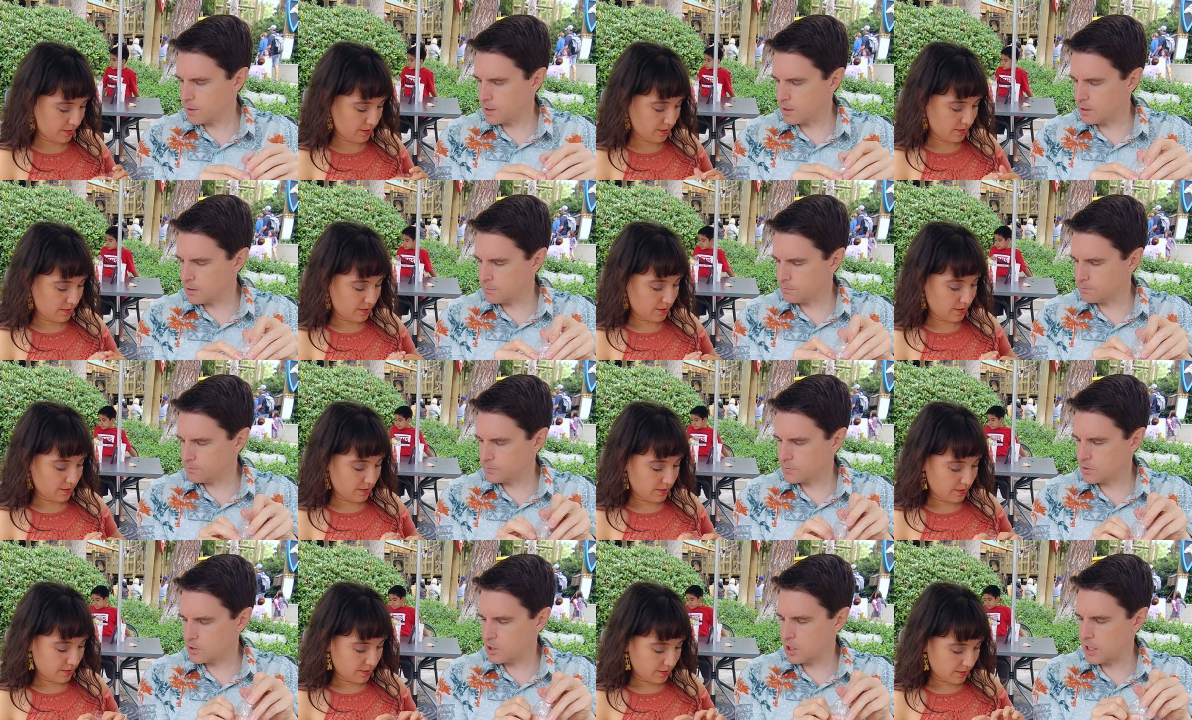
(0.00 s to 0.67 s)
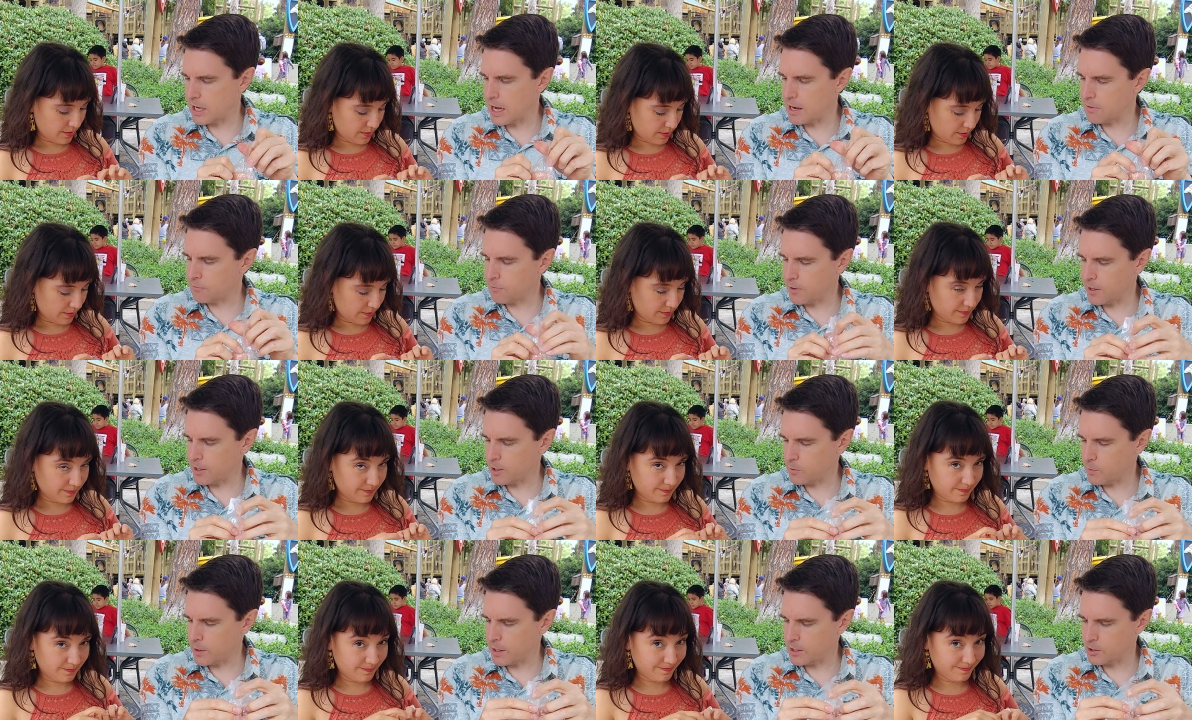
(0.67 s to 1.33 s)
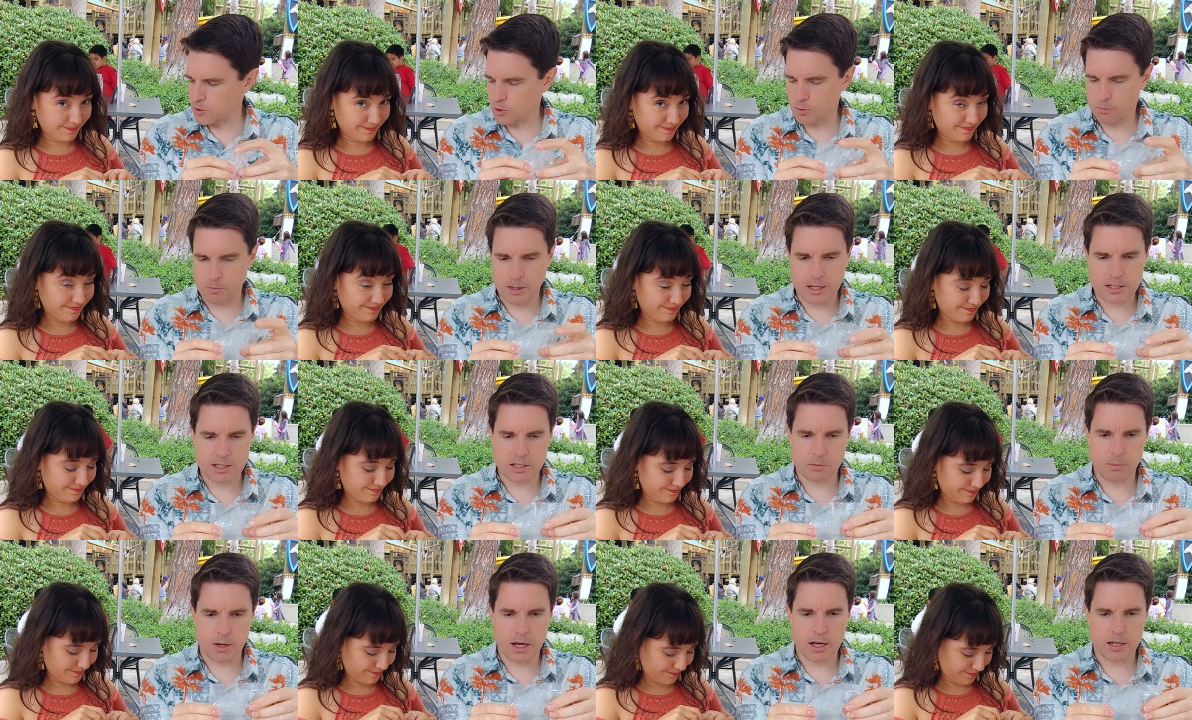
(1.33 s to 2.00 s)
Speaker 1: Oh, she can fight her way into a
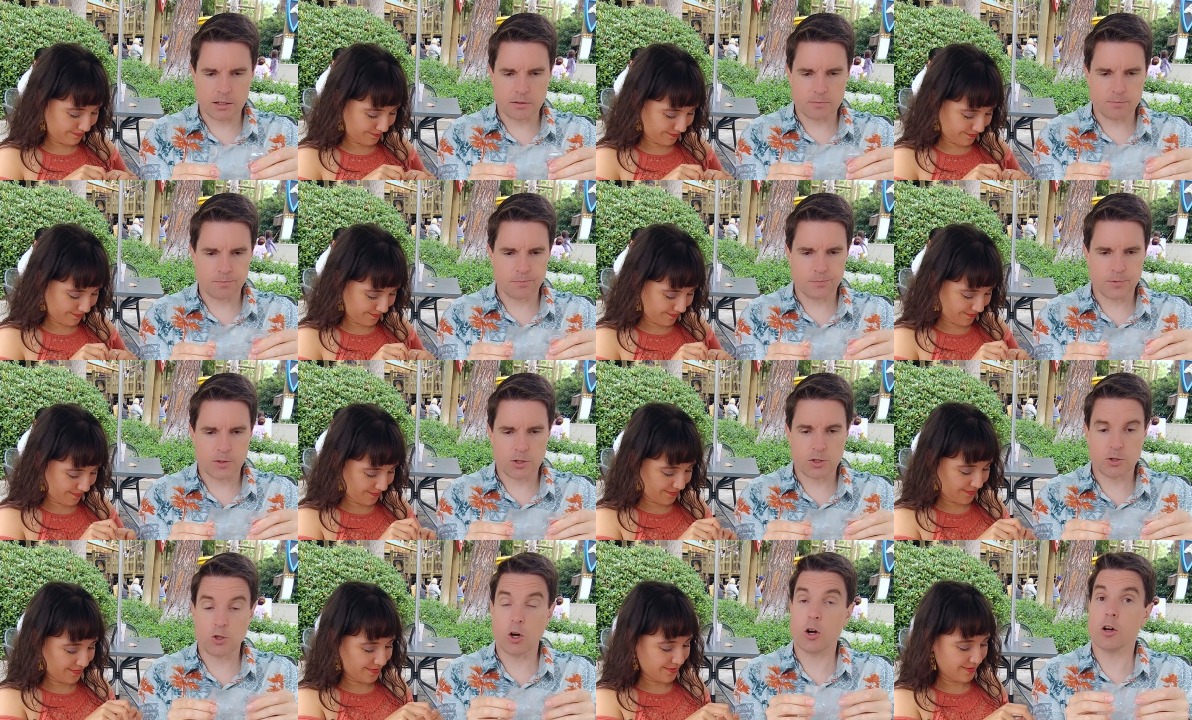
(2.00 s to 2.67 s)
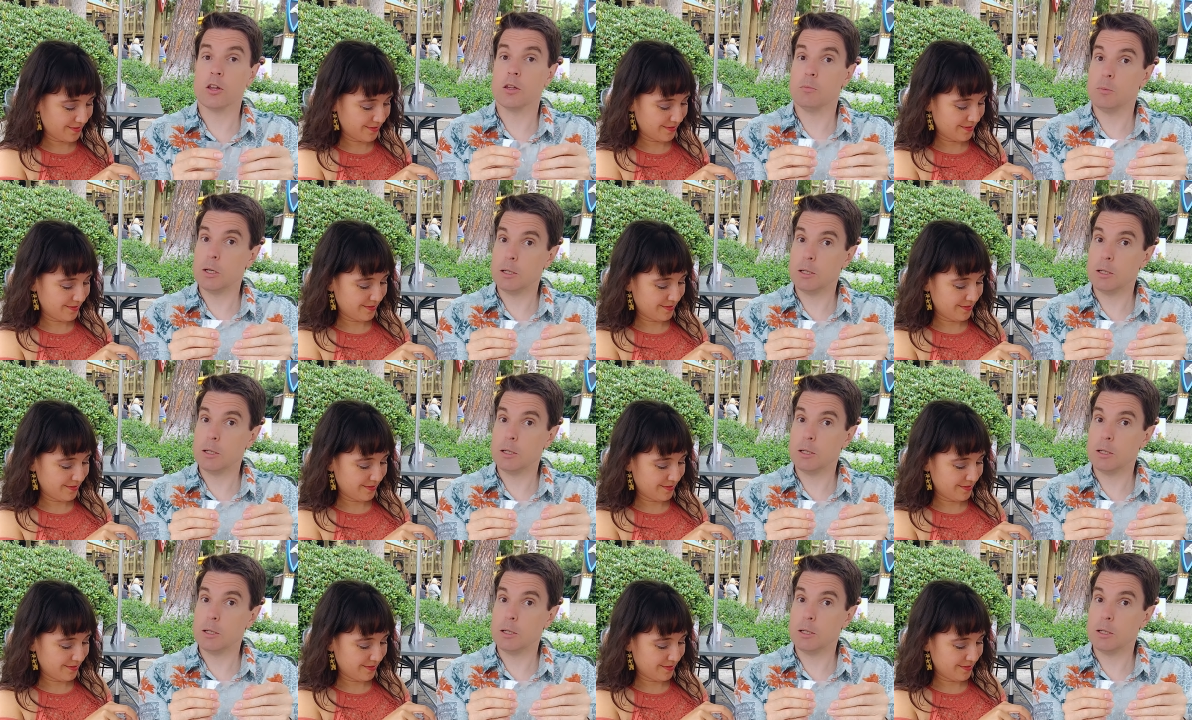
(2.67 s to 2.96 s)
plastic bag. Stronger than me.